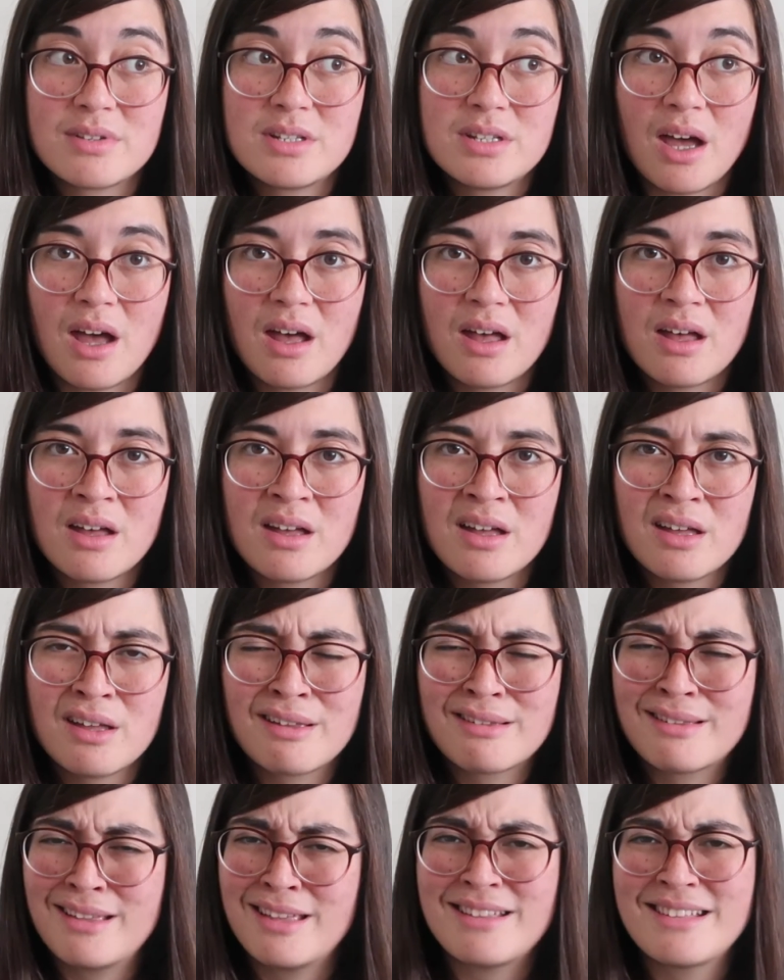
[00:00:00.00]
Duh.
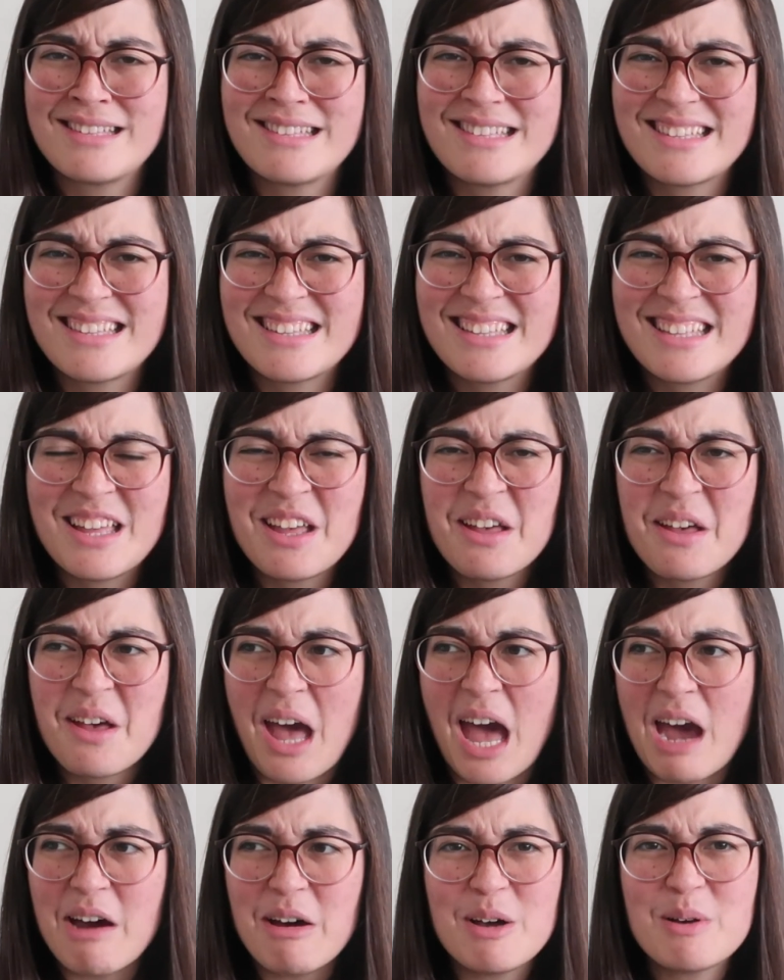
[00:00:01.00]

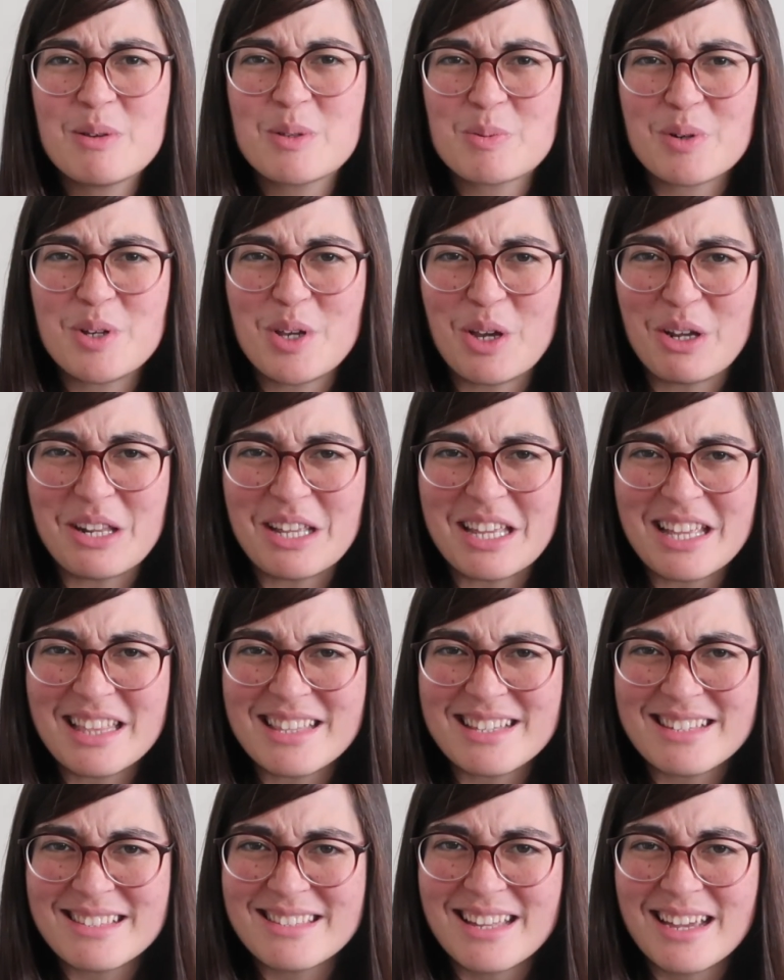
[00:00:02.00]
How else were you going to get
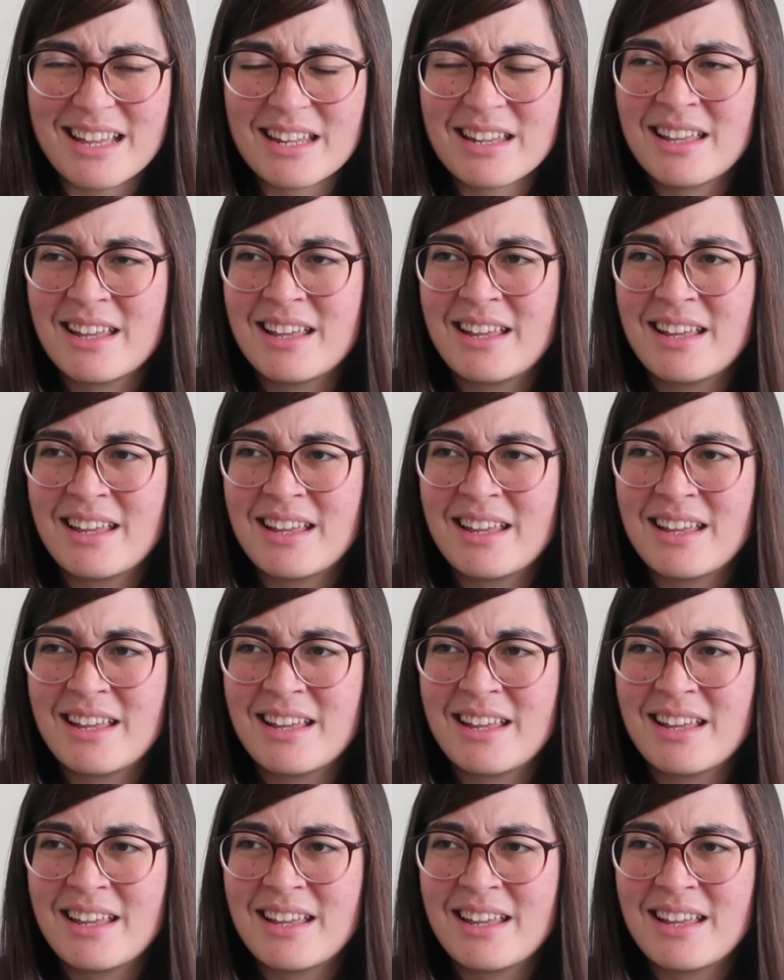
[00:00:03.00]
this done?